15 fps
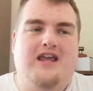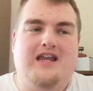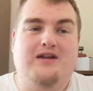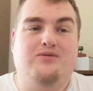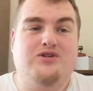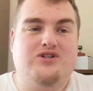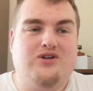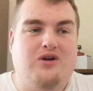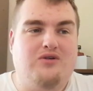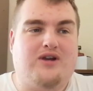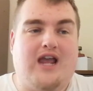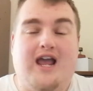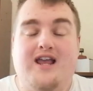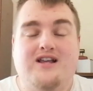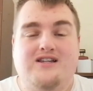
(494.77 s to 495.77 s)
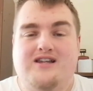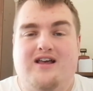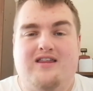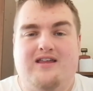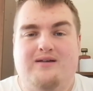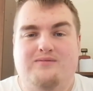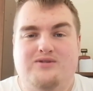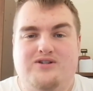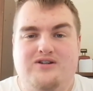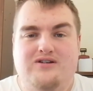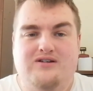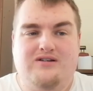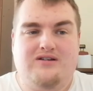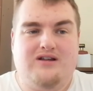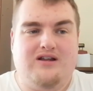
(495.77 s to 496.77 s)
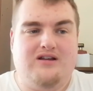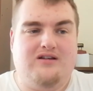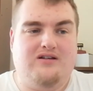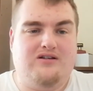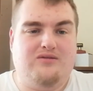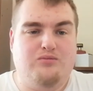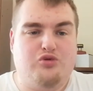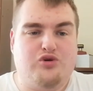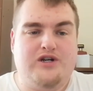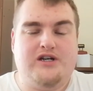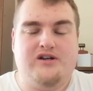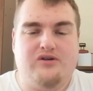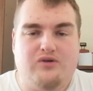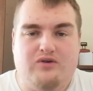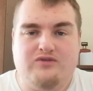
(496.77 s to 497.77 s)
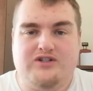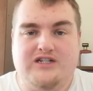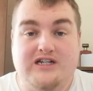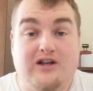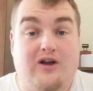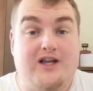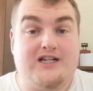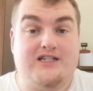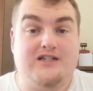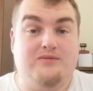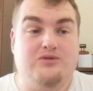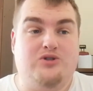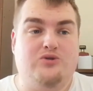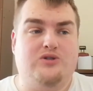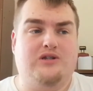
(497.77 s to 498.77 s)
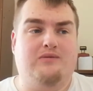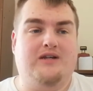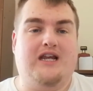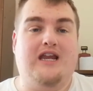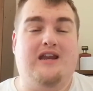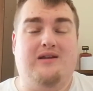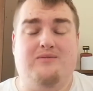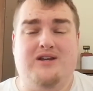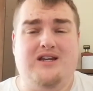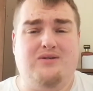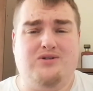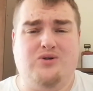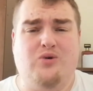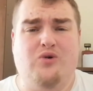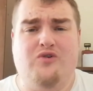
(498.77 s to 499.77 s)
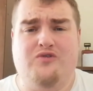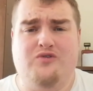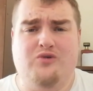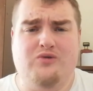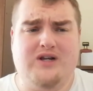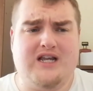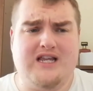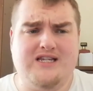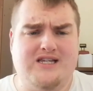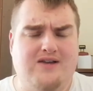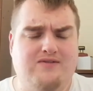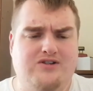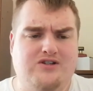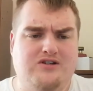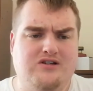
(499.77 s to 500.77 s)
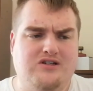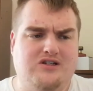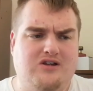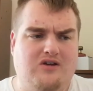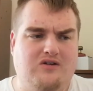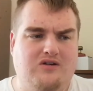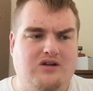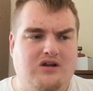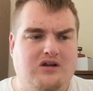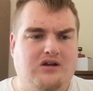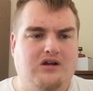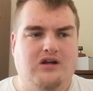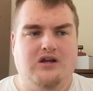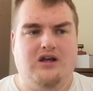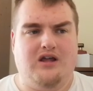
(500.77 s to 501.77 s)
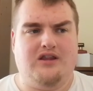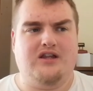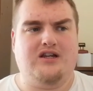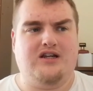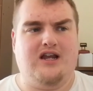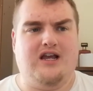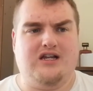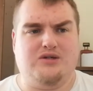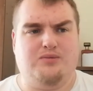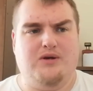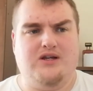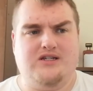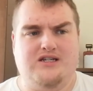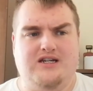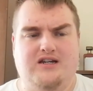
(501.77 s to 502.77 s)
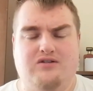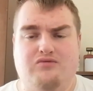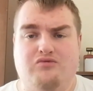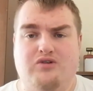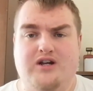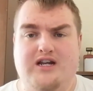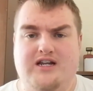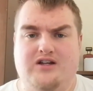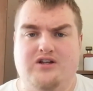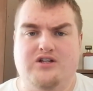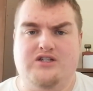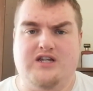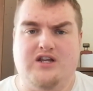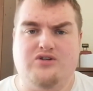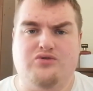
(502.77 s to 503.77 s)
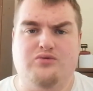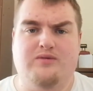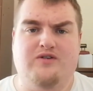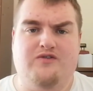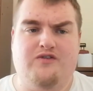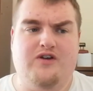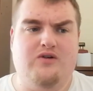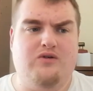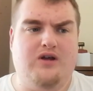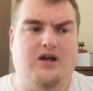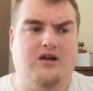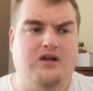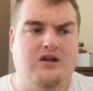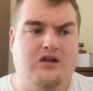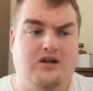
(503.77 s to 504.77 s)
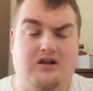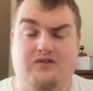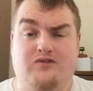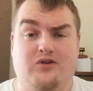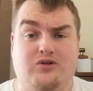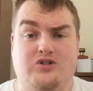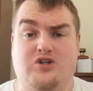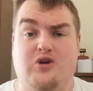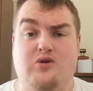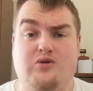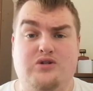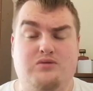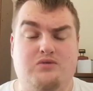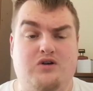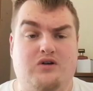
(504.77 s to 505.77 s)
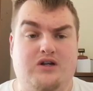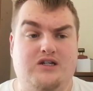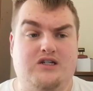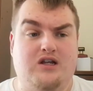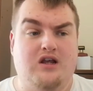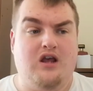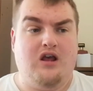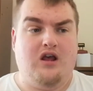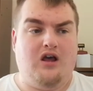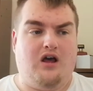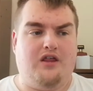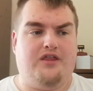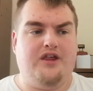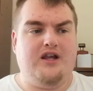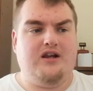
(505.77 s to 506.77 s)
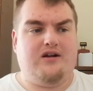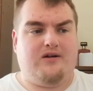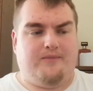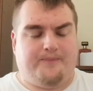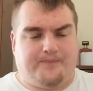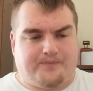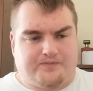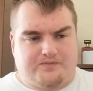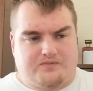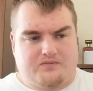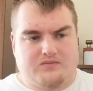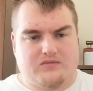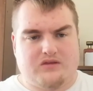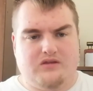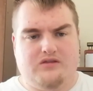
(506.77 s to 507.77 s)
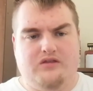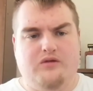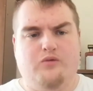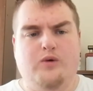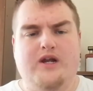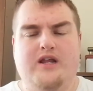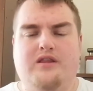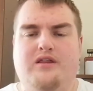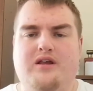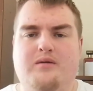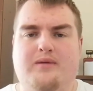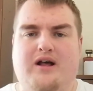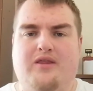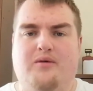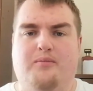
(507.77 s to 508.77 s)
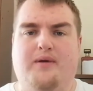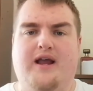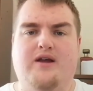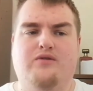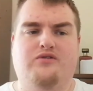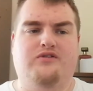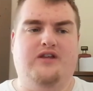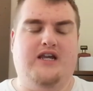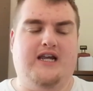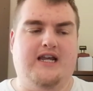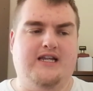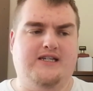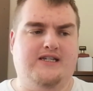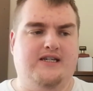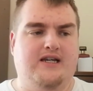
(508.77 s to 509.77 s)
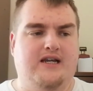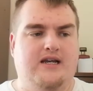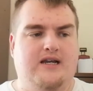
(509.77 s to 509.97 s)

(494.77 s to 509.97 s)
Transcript: he was okay at Southampton, and Mourinho obviously likes him, saw something in him, and he was awful against Everton. So I think, Spurs need a really good central midfielder, if not two, to be honest. I think the weird thing about the Bale thing is,